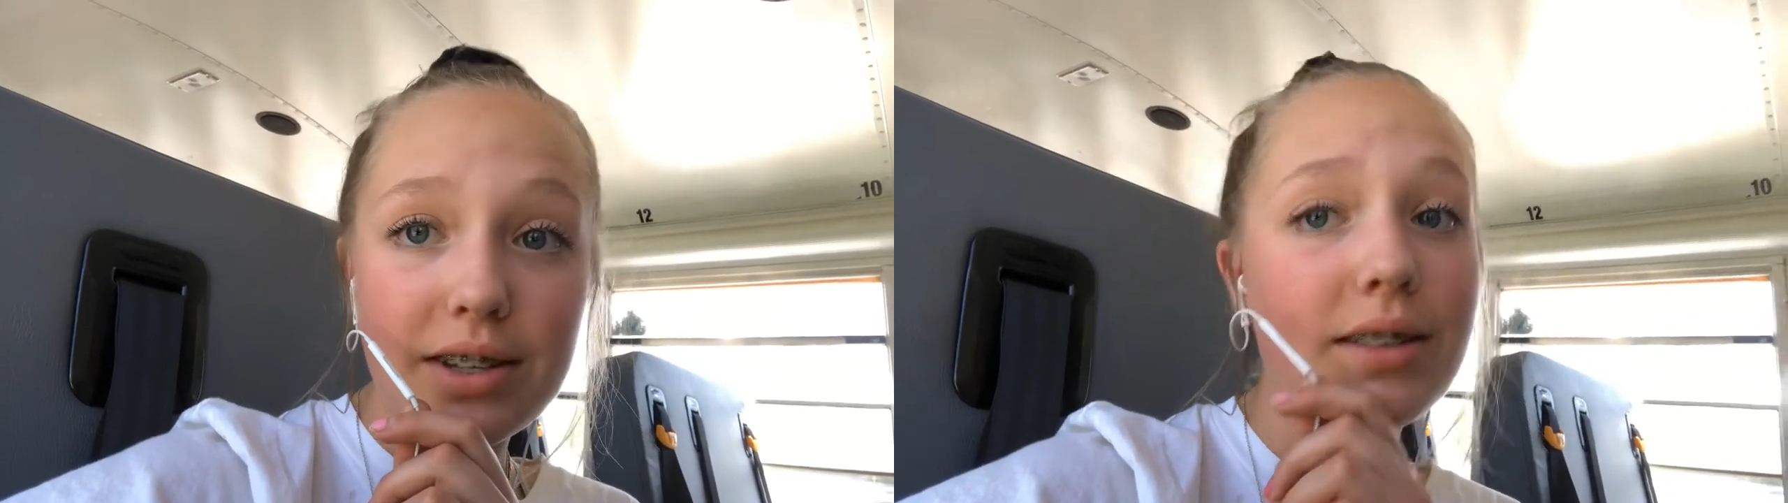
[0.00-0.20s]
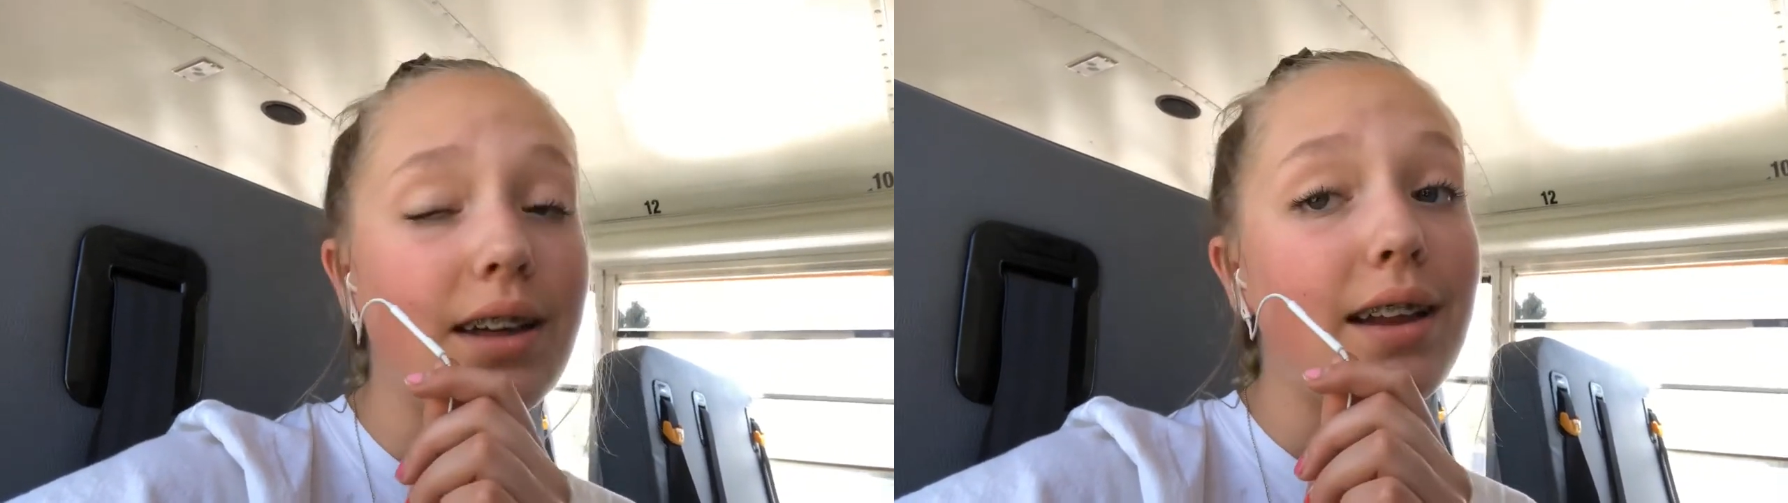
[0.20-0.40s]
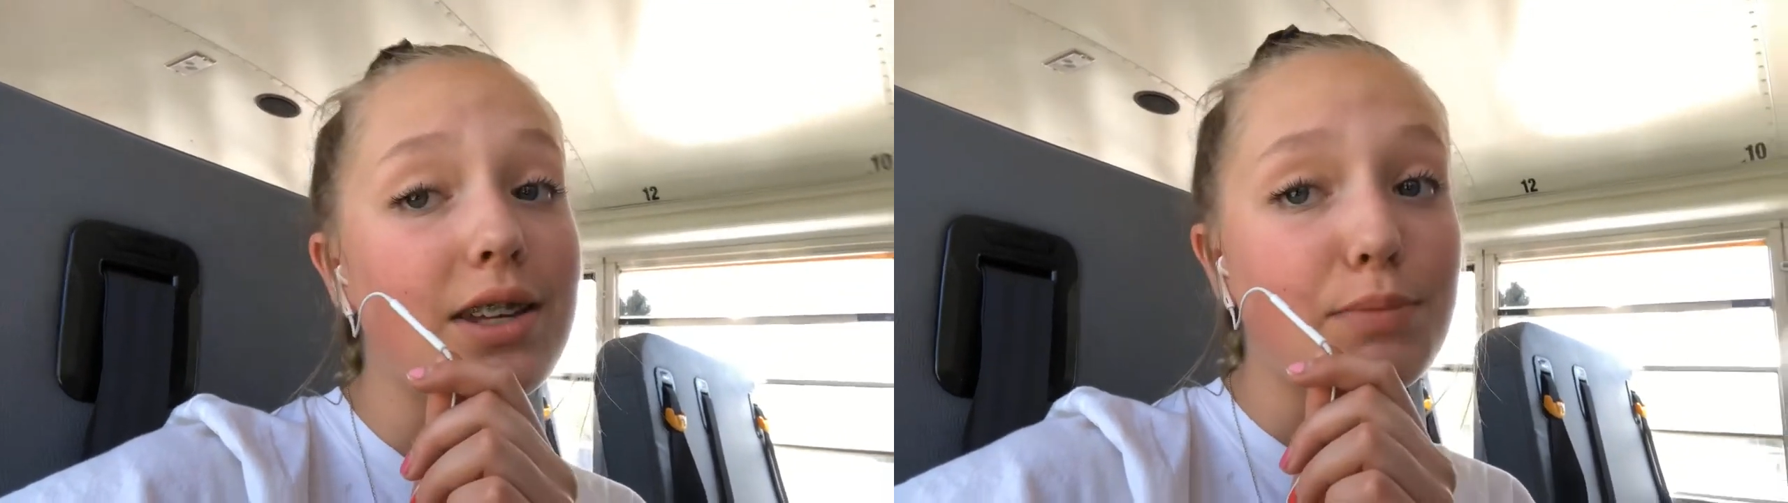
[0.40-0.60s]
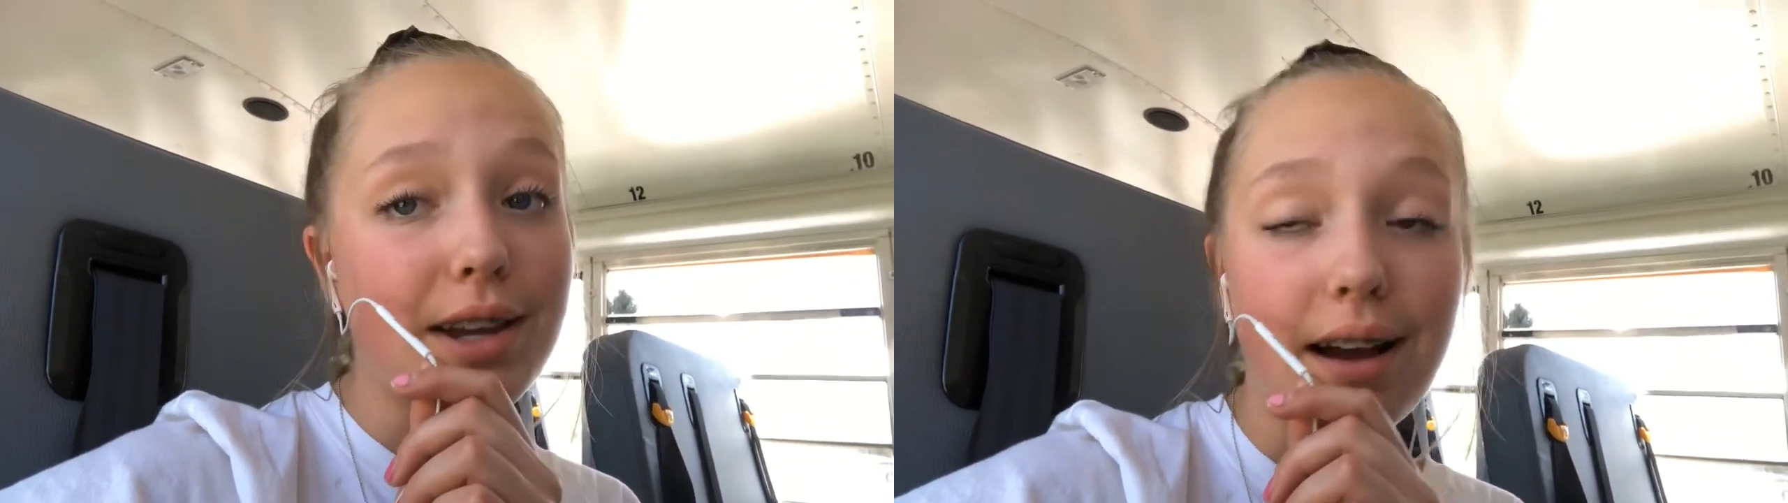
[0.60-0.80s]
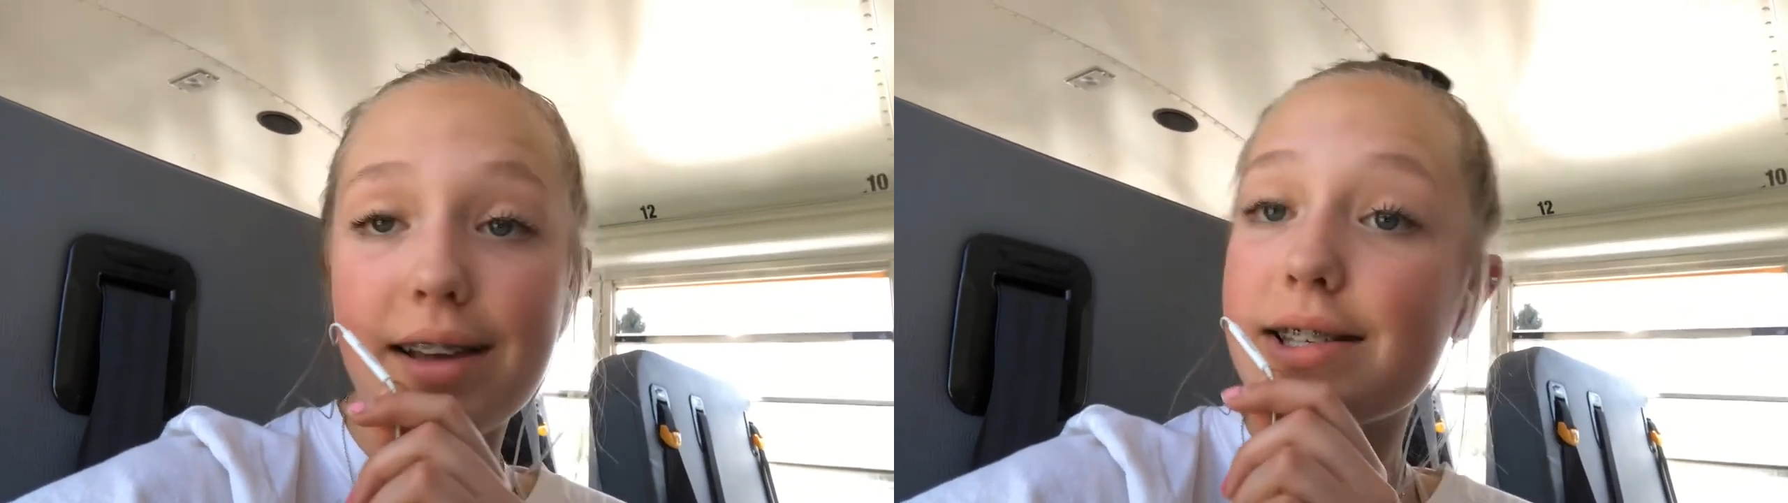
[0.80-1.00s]
and that is
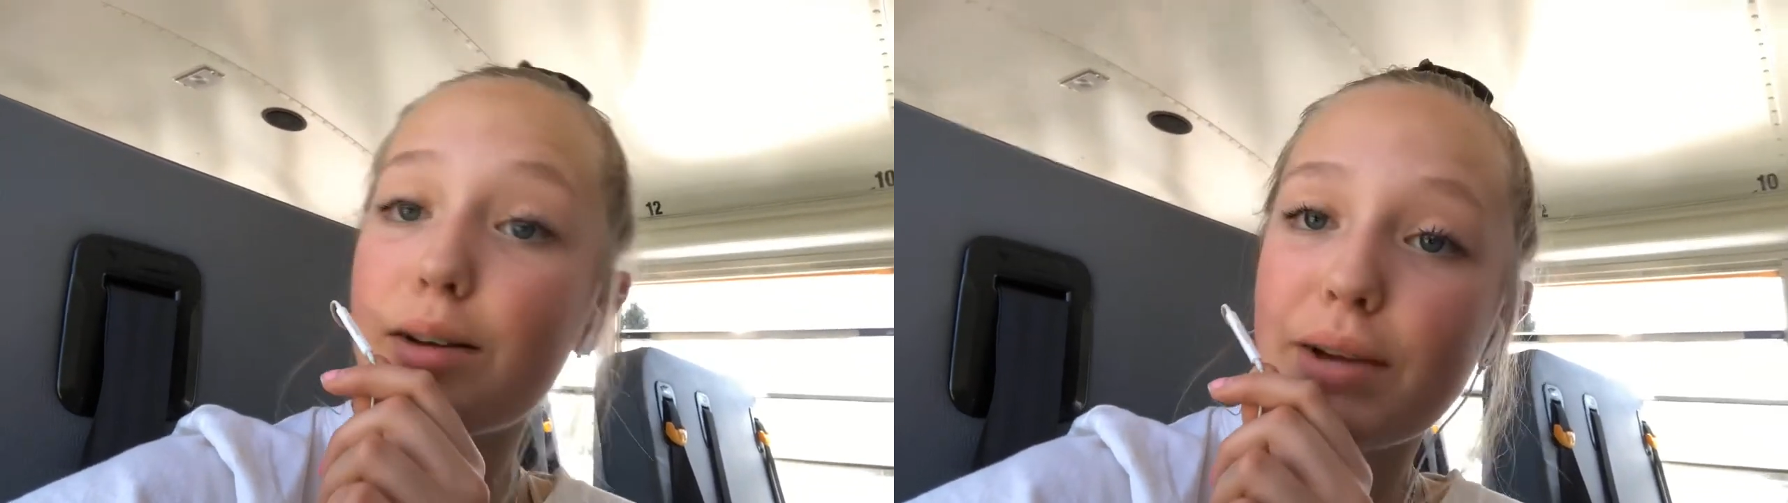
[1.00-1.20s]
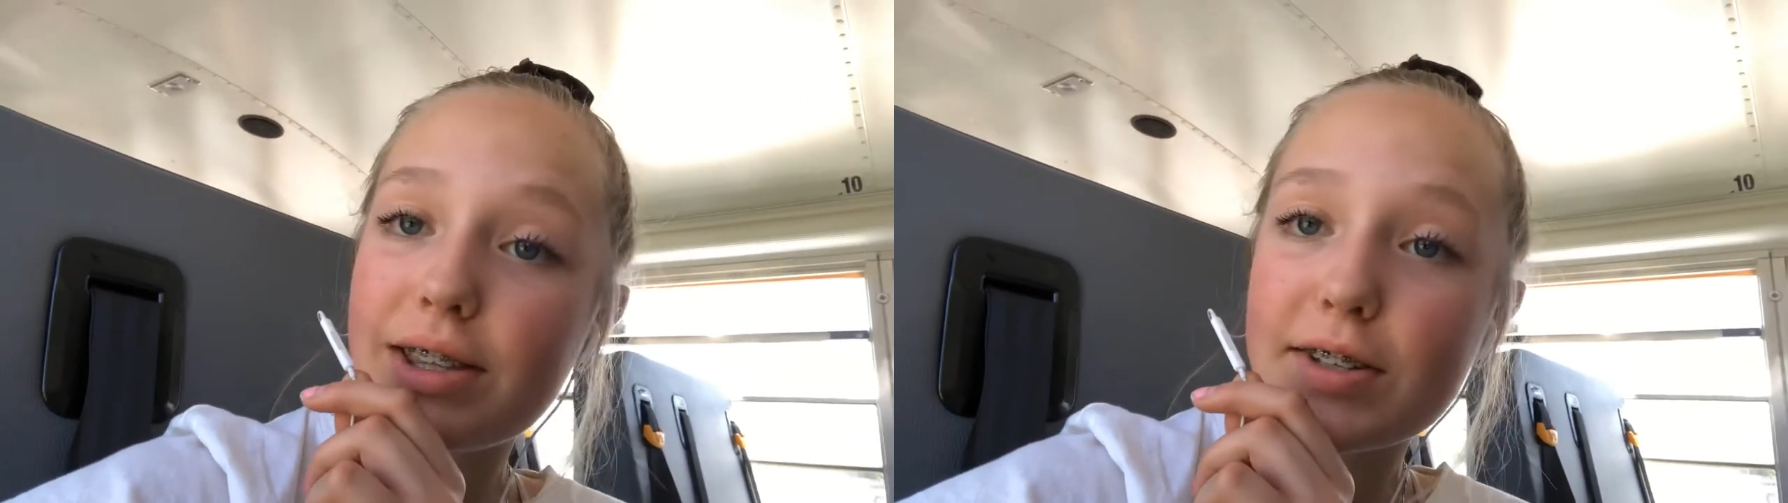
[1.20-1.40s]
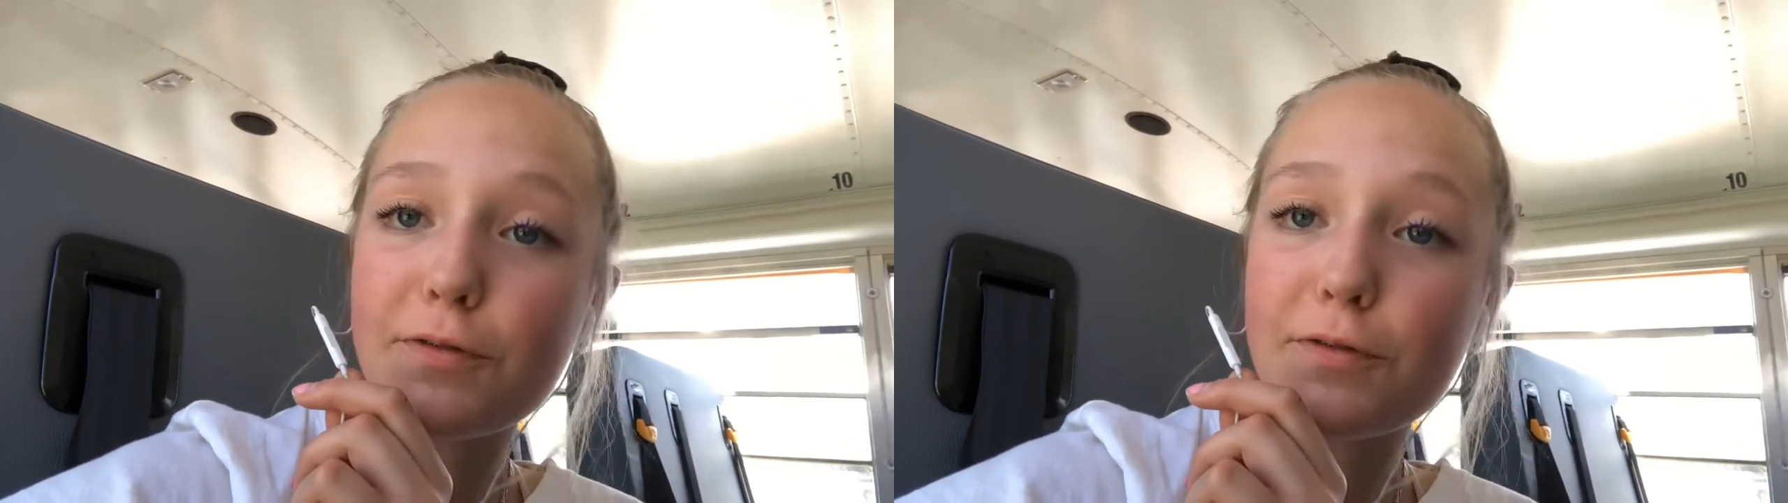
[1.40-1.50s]
because I made this